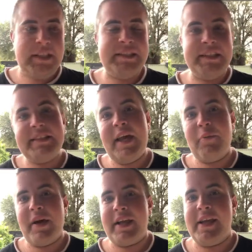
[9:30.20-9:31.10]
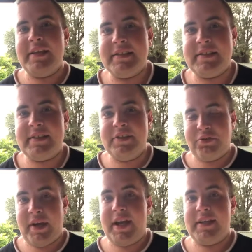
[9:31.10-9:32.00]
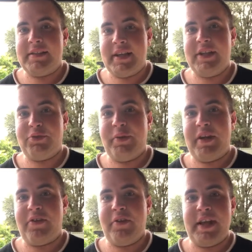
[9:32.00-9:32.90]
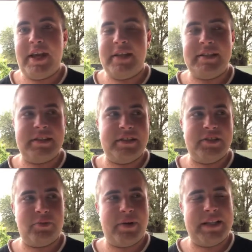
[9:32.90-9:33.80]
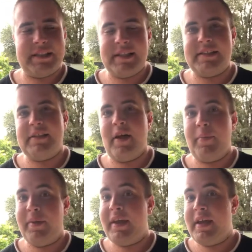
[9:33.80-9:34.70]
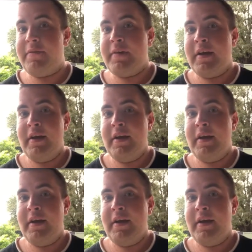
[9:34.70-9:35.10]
since they won against the Dragons last week, 38-26, I believe,